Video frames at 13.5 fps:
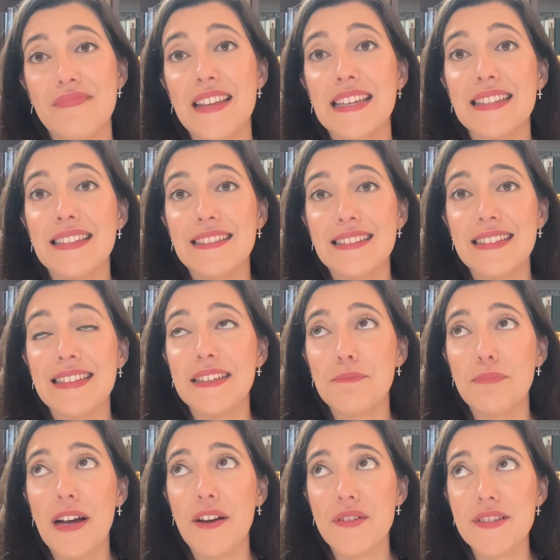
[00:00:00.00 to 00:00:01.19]
Lily
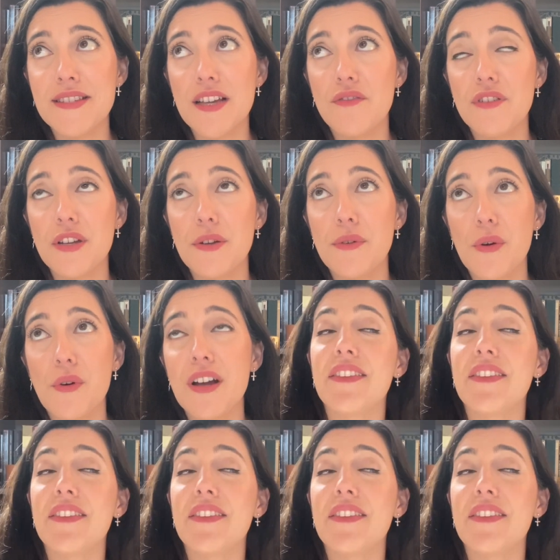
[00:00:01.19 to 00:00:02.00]
by herself in New York.